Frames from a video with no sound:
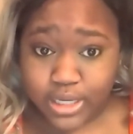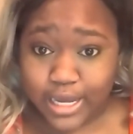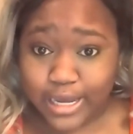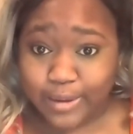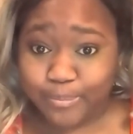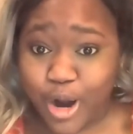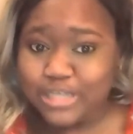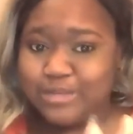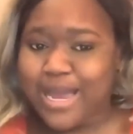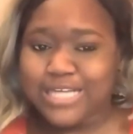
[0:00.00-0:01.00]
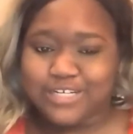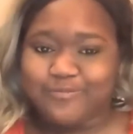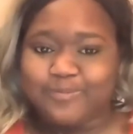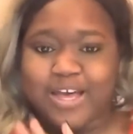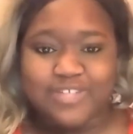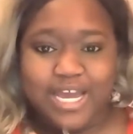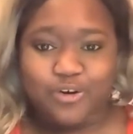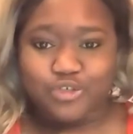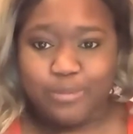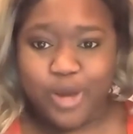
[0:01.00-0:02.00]
part of the magic of
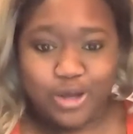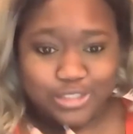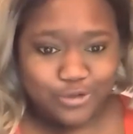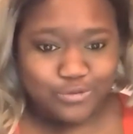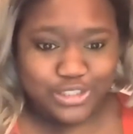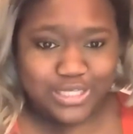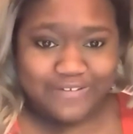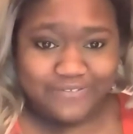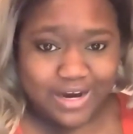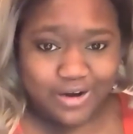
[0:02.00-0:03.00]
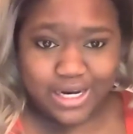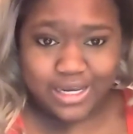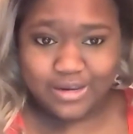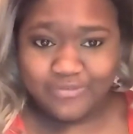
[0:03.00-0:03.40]
psychodrama also, just like very,